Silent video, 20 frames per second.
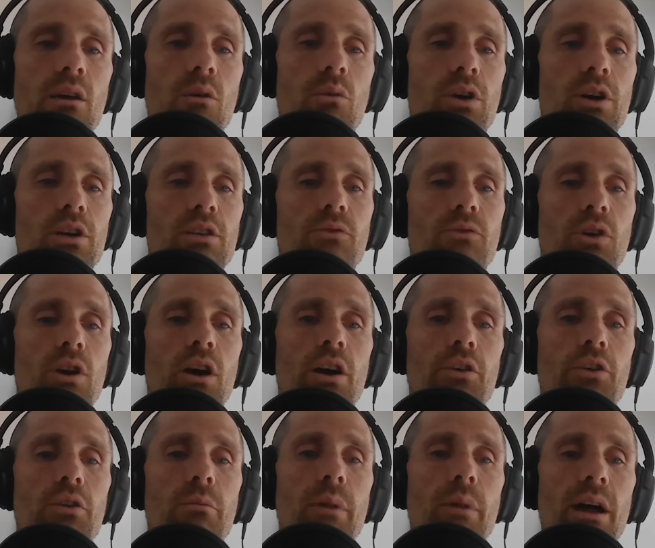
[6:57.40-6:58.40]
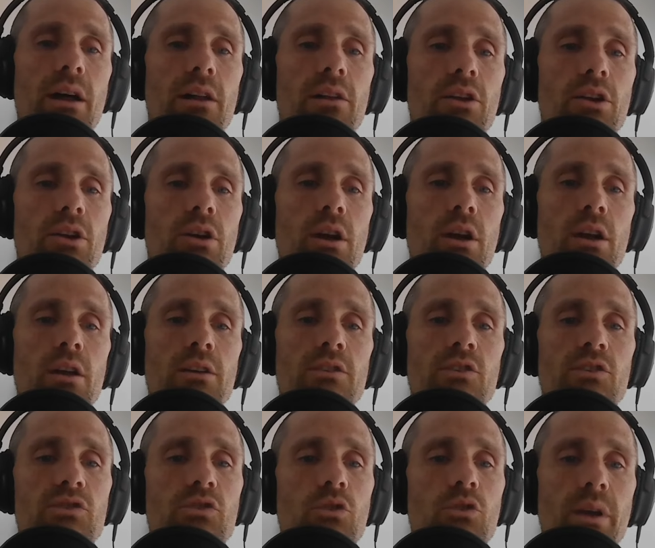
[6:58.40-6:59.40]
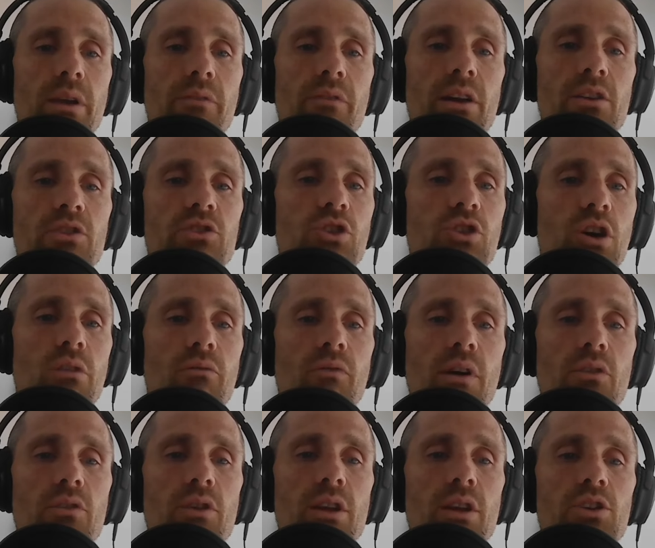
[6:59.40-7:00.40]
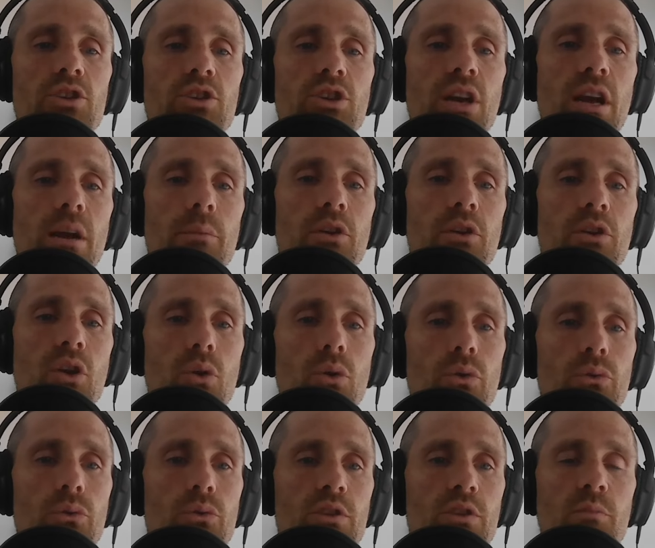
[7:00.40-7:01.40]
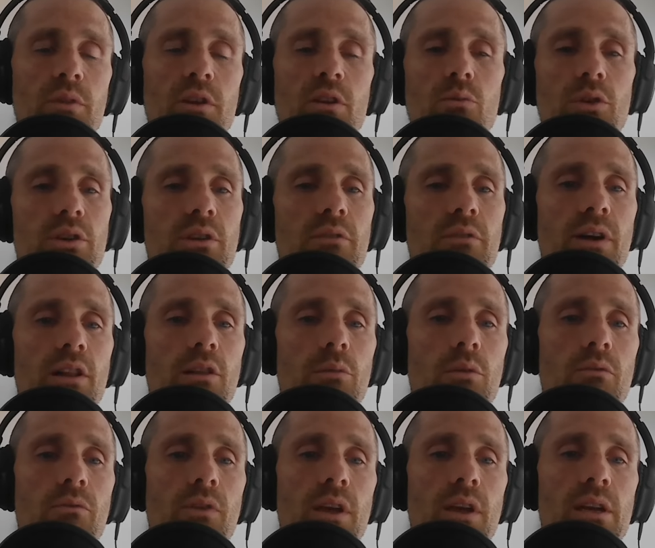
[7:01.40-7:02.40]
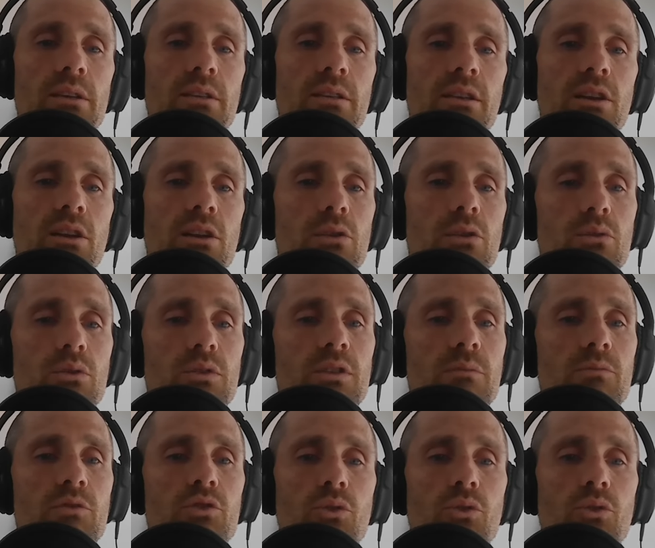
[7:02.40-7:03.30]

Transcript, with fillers: Whereas for a 100 miler, assuming I've got a strong foundation, I'm going to go through a speed work development phase and include some